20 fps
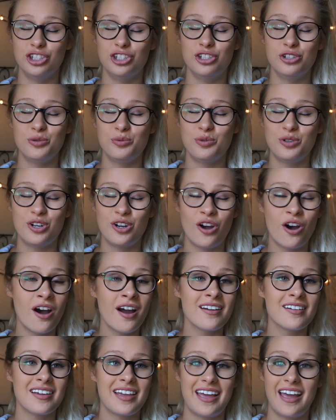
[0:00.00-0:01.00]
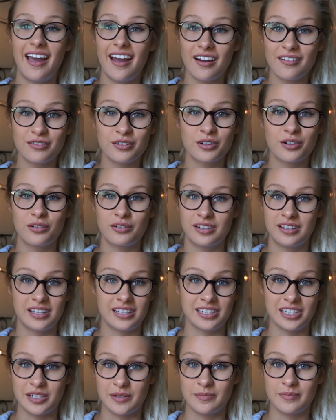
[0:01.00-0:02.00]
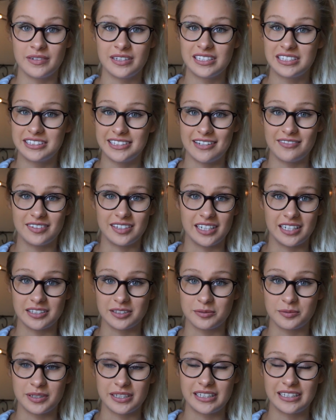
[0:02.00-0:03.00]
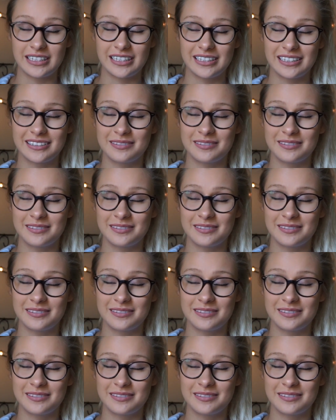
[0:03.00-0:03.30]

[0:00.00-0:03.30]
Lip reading: Do not ever go to the gym 7 days a week.